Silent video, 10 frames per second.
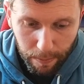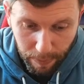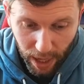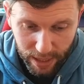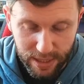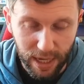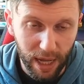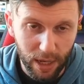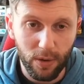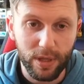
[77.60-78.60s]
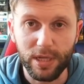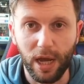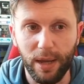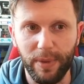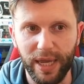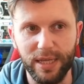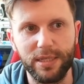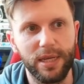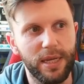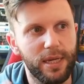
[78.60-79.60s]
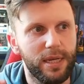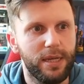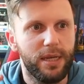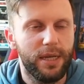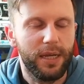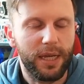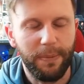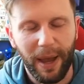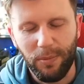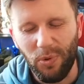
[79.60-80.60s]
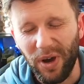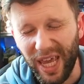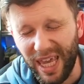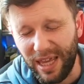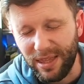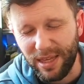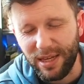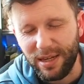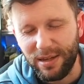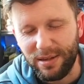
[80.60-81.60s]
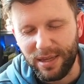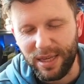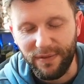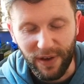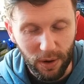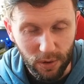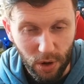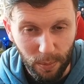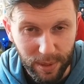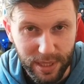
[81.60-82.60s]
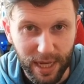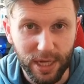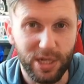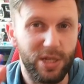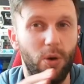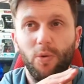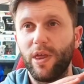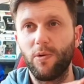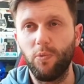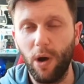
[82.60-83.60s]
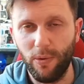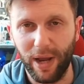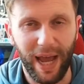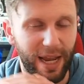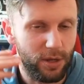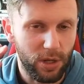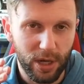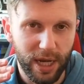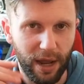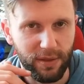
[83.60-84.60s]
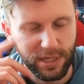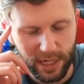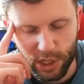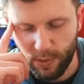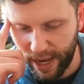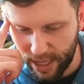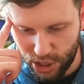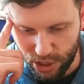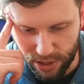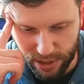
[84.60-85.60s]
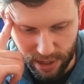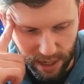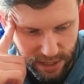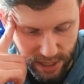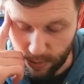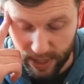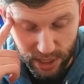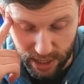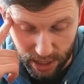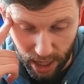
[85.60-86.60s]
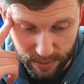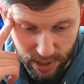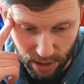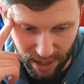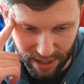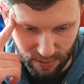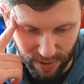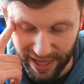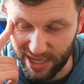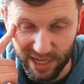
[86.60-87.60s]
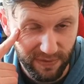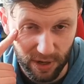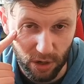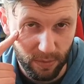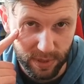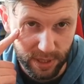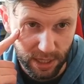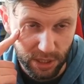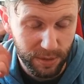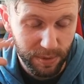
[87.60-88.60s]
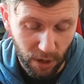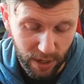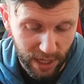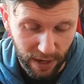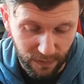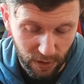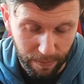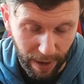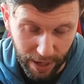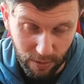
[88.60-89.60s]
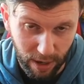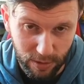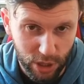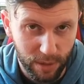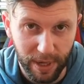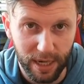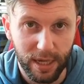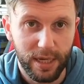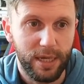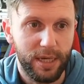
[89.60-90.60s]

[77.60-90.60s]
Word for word: but a lot of the time is Kabam will either give out on compensation or they won't, and you're looking at the situation situations at times and going, will they actually give out compensation? To be honest, I feel that Battlegrounds should have been